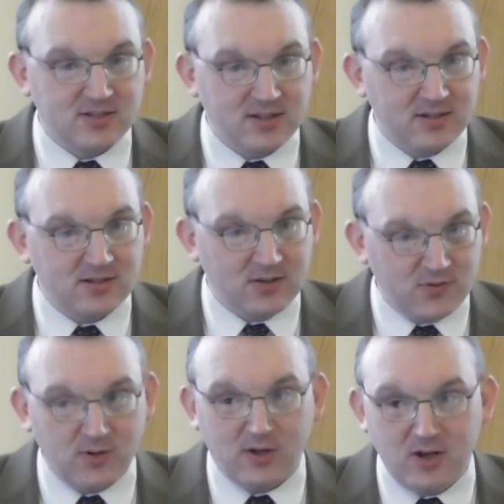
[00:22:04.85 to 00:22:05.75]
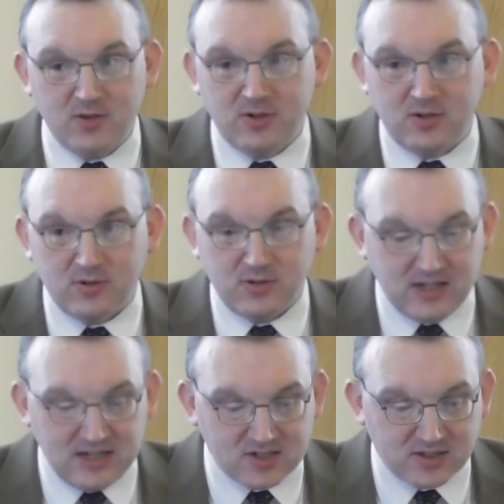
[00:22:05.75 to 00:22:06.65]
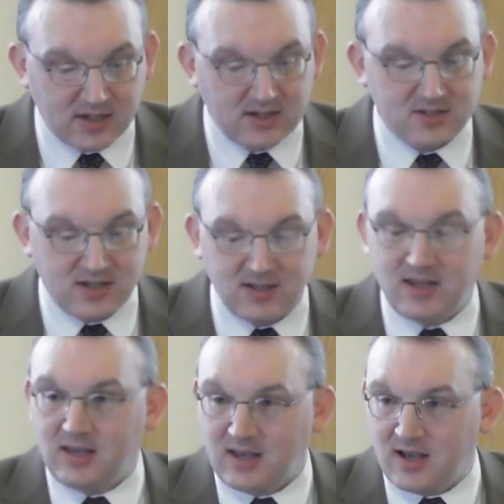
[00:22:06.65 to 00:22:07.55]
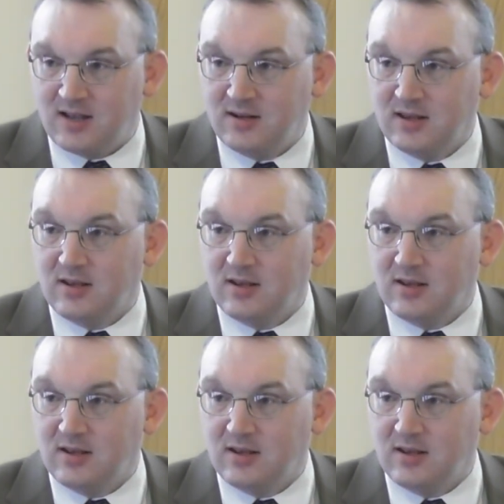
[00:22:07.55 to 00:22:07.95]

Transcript: and if you allow them to do these things, then they can